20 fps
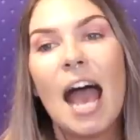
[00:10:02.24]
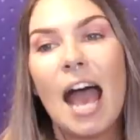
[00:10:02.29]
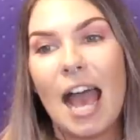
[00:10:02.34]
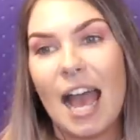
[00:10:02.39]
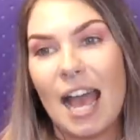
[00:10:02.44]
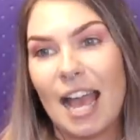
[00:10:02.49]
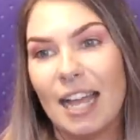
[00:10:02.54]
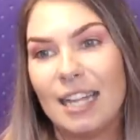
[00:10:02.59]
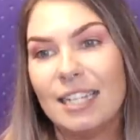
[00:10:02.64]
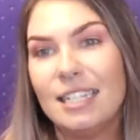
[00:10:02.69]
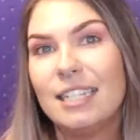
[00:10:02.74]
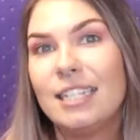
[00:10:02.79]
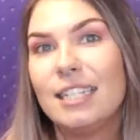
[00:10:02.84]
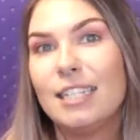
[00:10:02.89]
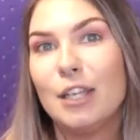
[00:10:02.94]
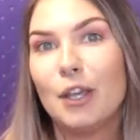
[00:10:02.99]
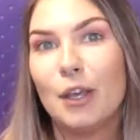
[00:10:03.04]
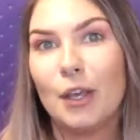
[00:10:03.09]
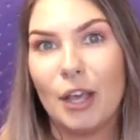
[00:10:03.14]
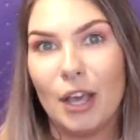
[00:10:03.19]
and
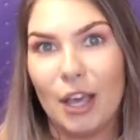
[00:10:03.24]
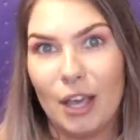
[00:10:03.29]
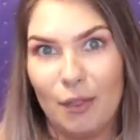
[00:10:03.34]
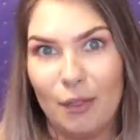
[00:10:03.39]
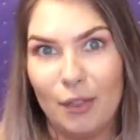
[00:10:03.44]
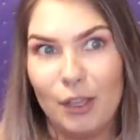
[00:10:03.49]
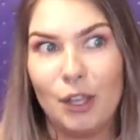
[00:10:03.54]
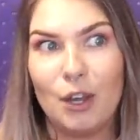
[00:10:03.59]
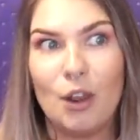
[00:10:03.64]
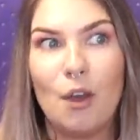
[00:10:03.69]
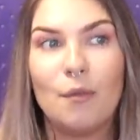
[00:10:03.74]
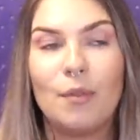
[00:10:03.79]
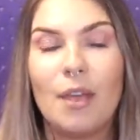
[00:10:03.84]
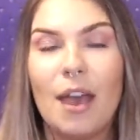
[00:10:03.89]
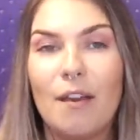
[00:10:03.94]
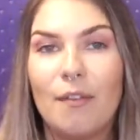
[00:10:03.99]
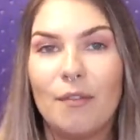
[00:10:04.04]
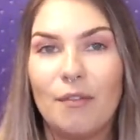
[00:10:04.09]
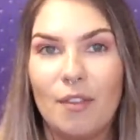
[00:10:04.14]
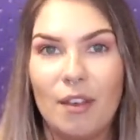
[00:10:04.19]
you know
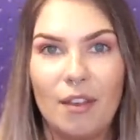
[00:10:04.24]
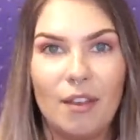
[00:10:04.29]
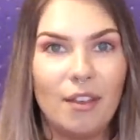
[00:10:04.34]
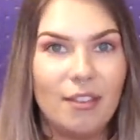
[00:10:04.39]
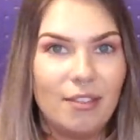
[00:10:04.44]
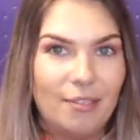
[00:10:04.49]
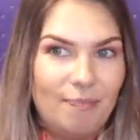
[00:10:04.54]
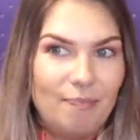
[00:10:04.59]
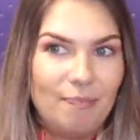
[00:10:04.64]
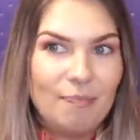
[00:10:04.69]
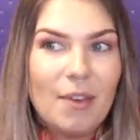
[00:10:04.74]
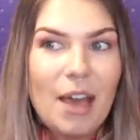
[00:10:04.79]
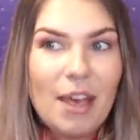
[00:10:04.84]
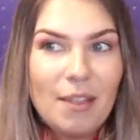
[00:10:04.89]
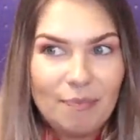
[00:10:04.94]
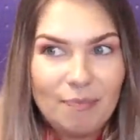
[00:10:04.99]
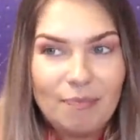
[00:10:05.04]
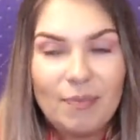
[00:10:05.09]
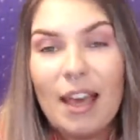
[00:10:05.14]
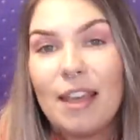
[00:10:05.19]
they're,
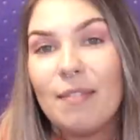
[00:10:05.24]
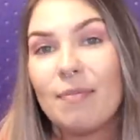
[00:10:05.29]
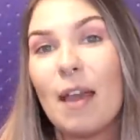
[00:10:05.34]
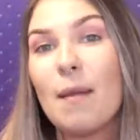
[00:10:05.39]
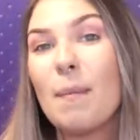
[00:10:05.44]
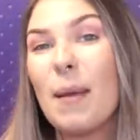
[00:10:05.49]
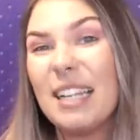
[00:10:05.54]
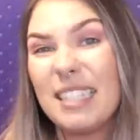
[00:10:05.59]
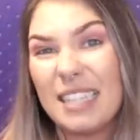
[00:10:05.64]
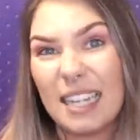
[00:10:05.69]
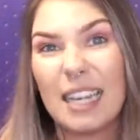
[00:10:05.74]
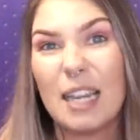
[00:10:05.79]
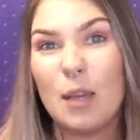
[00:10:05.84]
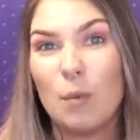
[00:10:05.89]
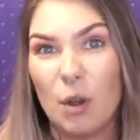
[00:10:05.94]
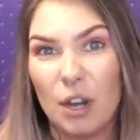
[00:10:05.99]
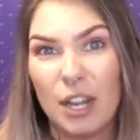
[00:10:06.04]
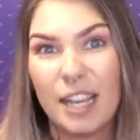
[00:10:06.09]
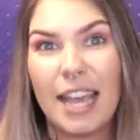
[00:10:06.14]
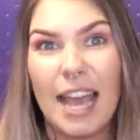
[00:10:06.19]
they're they basically
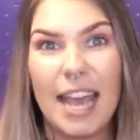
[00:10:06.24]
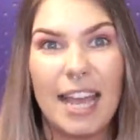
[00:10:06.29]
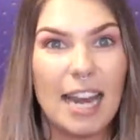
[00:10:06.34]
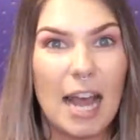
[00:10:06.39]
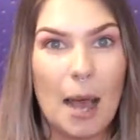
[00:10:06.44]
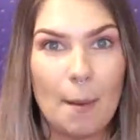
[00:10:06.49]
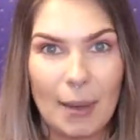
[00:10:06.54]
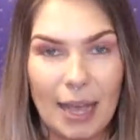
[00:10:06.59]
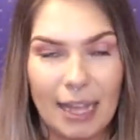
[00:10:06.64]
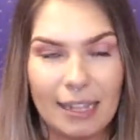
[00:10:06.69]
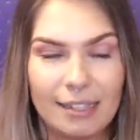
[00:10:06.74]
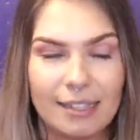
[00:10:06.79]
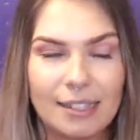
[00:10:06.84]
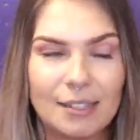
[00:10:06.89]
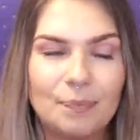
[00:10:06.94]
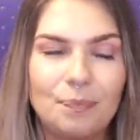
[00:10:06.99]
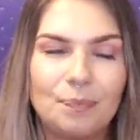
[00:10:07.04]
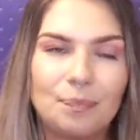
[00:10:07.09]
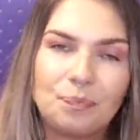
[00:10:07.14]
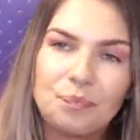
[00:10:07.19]
want to get in our
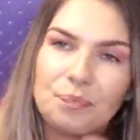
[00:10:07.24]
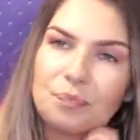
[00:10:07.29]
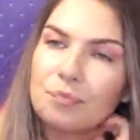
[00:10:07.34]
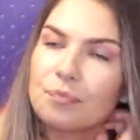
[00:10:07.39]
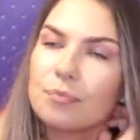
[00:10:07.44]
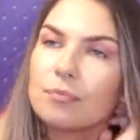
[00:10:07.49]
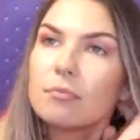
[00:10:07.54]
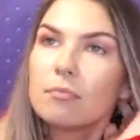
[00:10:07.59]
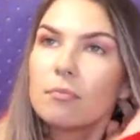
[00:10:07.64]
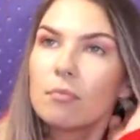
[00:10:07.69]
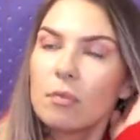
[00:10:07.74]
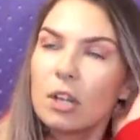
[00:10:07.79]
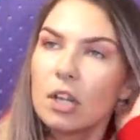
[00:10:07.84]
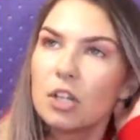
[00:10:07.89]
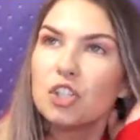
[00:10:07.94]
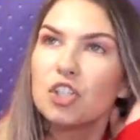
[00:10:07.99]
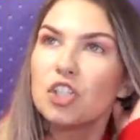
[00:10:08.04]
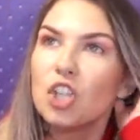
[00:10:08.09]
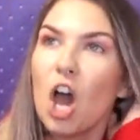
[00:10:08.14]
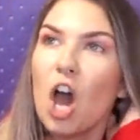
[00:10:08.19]
pants.
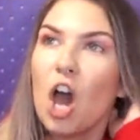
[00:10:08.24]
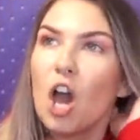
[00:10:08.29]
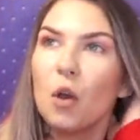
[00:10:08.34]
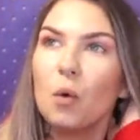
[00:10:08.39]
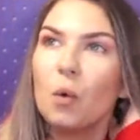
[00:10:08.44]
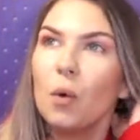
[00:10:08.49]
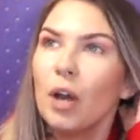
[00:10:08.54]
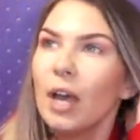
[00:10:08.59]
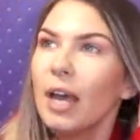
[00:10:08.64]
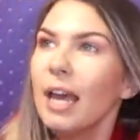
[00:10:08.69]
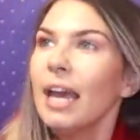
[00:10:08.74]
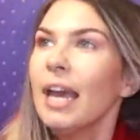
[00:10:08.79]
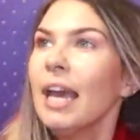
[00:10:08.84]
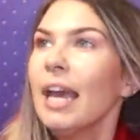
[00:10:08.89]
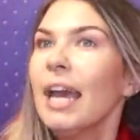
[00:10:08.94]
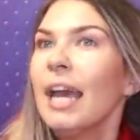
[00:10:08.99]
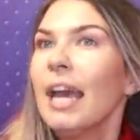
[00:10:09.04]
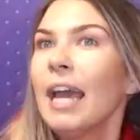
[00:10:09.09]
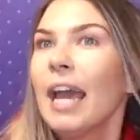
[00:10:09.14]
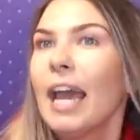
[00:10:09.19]
So
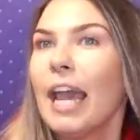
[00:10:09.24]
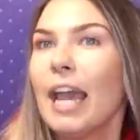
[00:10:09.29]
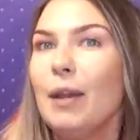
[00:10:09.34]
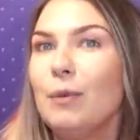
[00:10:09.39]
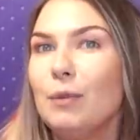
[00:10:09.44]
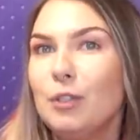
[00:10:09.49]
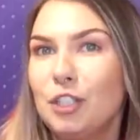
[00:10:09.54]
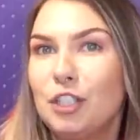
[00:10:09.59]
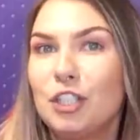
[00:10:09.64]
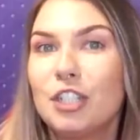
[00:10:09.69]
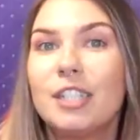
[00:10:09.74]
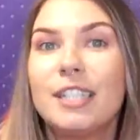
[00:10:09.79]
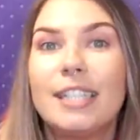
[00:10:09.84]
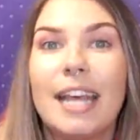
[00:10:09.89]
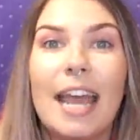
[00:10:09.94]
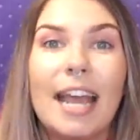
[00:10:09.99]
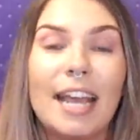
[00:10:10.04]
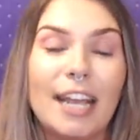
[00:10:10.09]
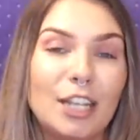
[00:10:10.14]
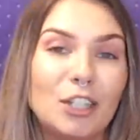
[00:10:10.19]
he was just
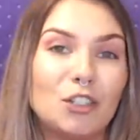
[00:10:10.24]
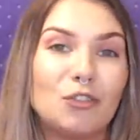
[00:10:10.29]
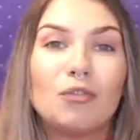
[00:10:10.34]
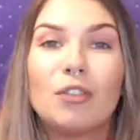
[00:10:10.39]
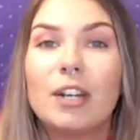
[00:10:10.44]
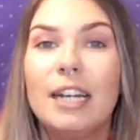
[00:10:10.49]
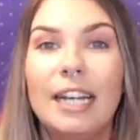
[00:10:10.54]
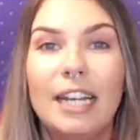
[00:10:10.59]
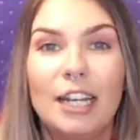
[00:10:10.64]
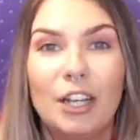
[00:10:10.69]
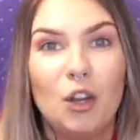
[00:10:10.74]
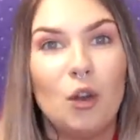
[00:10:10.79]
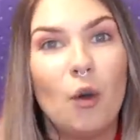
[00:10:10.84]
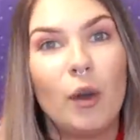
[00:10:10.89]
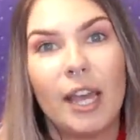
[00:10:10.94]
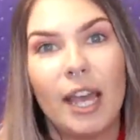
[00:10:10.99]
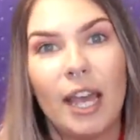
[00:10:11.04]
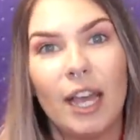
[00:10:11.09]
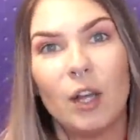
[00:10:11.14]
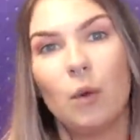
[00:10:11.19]
saying it's really
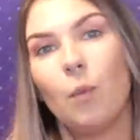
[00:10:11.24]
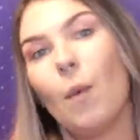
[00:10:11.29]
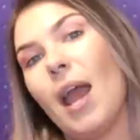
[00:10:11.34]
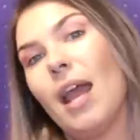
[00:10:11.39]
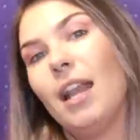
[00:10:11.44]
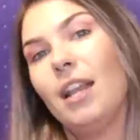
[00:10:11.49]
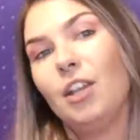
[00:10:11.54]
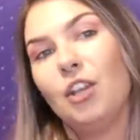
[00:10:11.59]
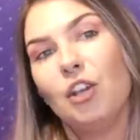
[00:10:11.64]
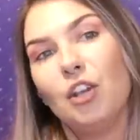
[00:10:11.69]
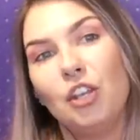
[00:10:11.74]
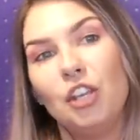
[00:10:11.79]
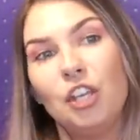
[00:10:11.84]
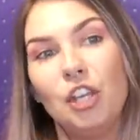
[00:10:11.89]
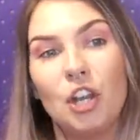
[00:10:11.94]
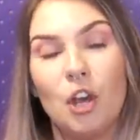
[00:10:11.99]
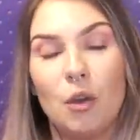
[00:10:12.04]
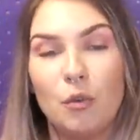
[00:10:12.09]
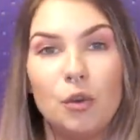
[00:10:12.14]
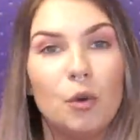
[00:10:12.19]
annoying when
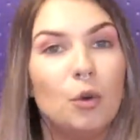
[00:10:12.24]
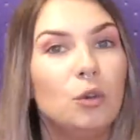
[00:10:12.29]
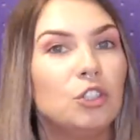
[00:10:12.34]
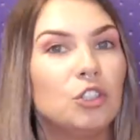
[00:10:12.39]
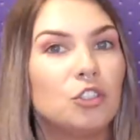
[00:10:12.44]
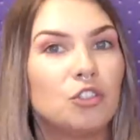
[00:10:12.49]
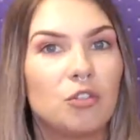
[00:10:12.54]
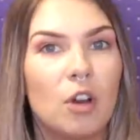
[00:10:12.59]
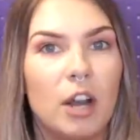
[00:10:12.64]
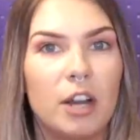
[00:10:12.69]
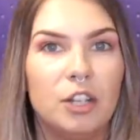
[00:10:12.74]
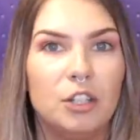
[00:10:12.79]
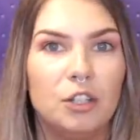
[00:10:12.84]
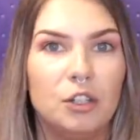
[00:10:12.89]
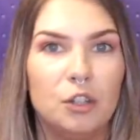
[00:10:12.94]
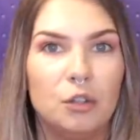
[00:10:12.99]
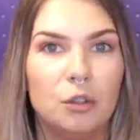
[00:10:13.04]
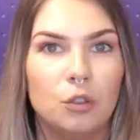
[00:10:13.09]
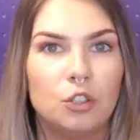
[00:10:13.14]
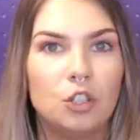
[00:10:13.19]
you know you're just trying to
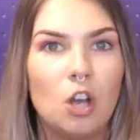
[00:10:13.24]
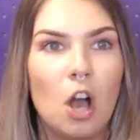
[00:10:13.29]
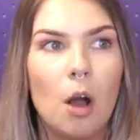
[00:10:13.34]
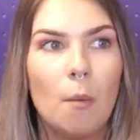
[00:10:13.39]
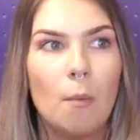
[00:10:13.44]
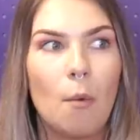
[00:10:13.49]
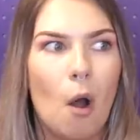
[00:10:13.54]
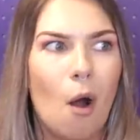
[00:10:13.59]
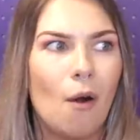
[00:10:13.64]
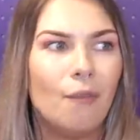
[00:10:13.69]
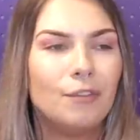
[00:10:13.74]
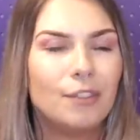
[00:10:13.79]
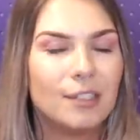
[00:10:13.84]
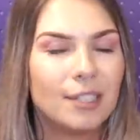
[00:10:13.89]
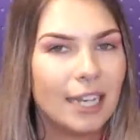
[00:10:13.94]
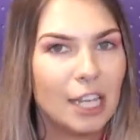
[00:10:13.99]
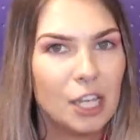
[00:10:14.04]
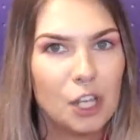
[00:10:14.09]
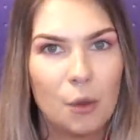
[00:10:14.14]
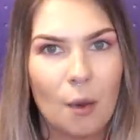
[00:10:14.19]
do your job.
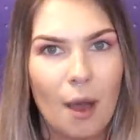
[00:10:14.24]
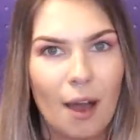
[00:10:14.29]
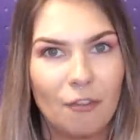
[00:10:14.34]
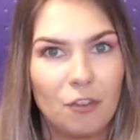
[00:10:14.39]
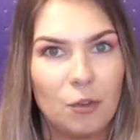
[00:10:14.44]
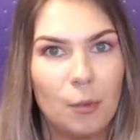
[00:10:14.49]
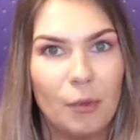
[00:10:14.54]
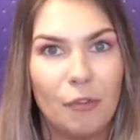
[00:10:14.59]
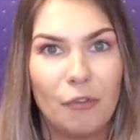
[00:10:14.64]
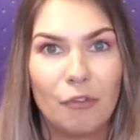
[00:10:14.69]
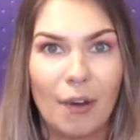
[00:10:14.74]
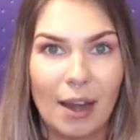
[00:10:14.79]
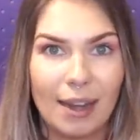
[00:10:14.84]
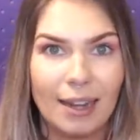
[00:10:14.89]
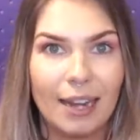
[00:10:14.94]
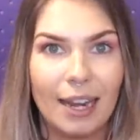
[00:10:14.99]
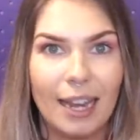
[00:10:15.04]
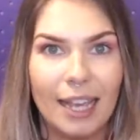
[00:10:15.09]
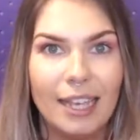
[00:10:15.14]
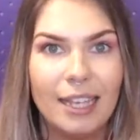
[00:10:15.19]
Obviously you have to be
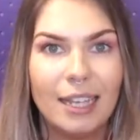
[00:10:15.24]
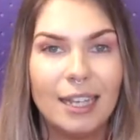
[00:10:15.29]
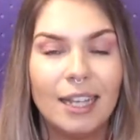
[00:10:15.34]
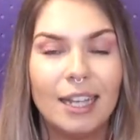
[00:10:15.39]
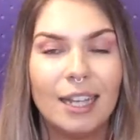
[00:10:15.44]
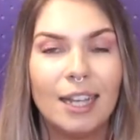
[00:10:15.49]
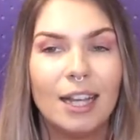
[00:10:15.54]
friendly